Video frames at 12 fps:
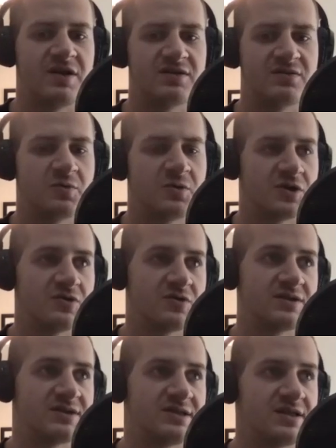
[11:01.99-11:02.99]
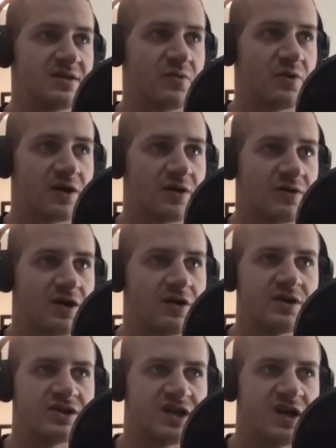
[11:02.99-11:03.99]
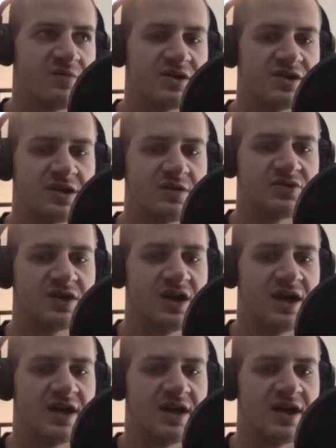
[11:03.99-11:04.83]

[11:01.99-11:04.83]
I made them work. You can see them work when I win championships.